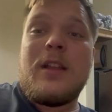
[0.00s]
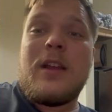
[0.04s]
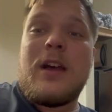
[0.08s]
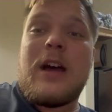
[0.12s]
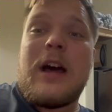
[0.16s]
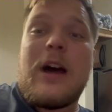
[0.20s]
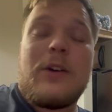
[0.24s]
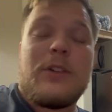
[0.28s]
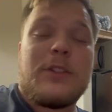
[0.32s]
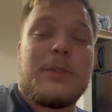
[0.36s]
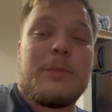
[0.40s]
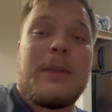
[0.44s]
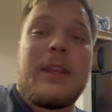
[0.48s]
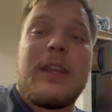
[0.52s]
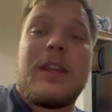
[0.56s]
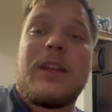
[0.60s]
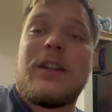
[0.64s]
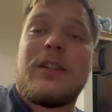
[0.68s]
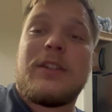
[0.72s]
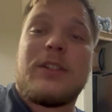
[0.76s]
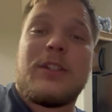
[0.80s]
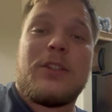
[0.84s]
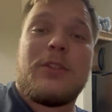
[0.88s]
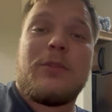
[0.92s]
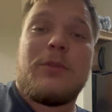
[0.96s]
I was making
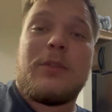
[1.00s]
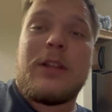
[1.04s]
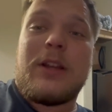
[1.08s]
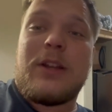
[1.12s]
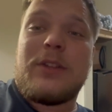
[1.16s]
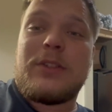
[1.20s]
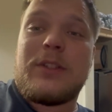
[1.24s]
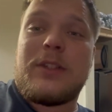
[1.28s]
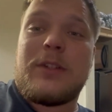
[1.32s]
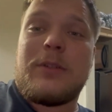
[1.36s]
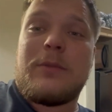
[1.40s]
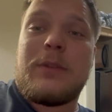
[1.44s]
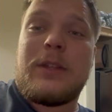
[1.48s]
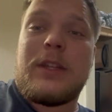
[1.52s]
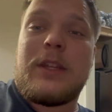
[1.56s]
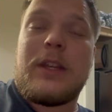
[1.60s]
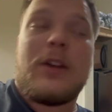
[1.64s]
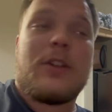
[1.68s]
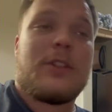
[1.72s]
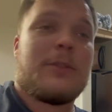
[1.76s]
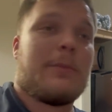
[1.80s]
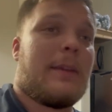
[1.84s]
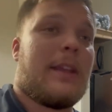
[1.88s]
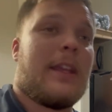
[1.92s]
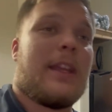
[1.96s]
under $2,000 a week. I
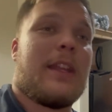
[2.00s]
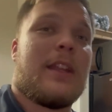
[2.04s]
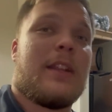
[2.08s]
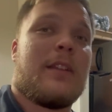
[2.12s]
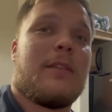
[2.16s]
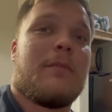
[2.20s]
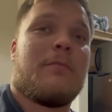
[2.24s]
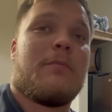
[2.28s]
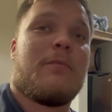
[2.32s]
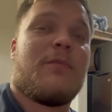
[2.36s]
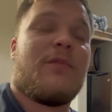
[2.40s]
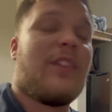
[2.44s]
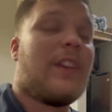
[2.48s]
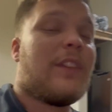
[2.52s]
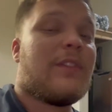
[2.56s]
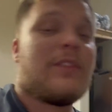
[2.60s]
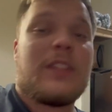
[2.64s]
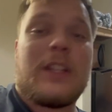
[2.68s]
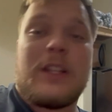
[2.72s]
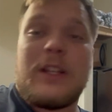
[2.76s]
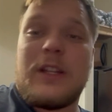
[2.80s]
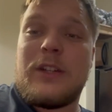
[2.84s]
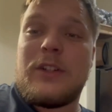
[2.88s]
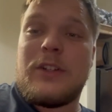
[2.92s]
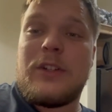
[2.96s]
was making
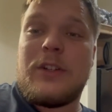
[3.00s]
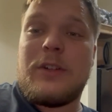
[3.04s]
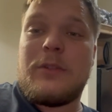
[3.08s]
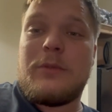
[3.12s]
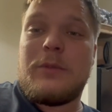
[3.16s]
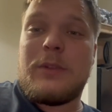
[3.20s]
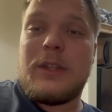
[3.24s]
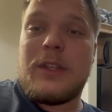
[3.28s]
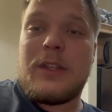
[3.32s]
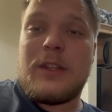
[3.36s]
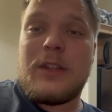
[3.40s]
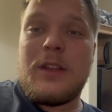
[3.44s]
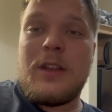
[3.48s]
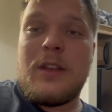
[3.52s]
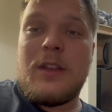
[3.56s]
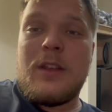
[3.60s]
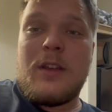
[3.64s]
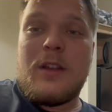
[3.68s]
$1,500 a week.